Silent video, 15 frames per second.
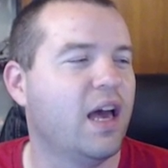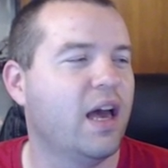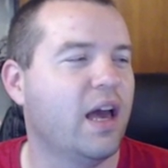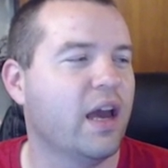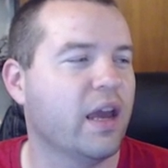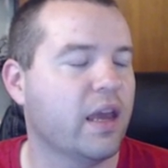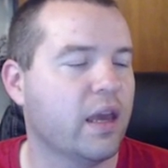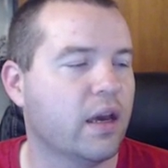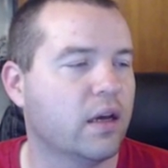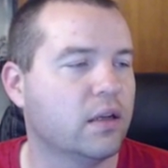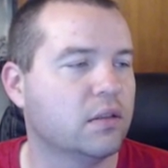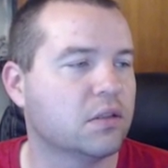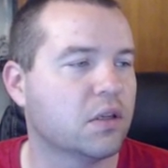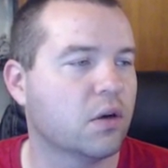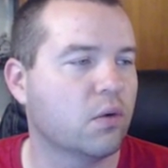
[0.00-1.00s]

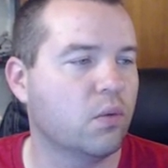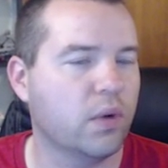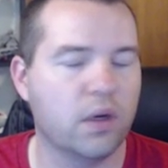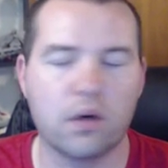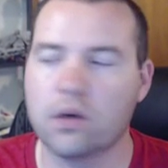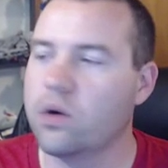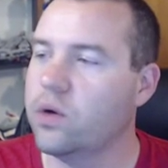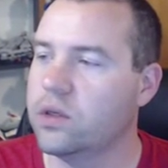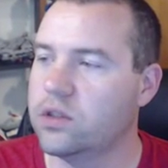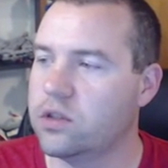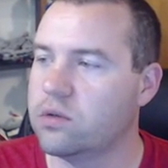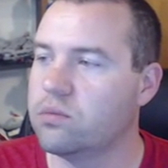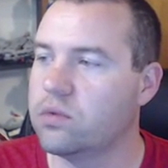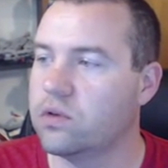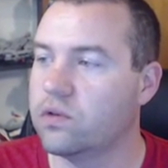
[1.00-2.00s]
And we are going to
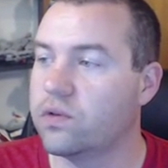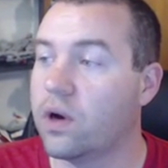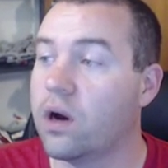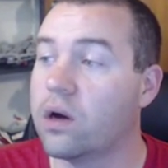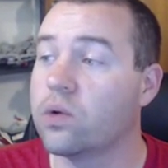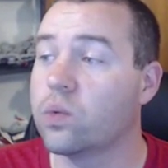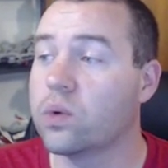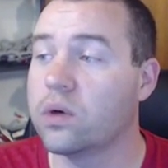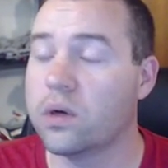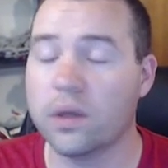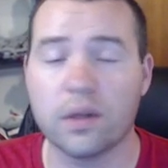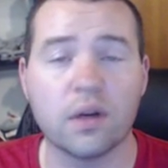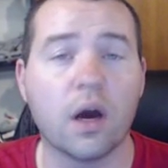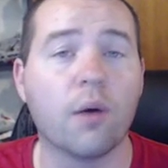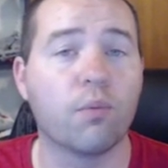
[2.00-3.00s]
move onward
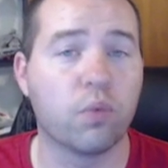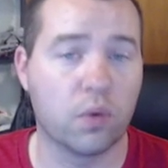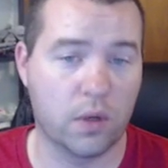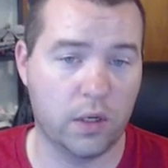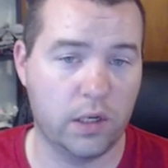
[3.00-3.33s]
and upward.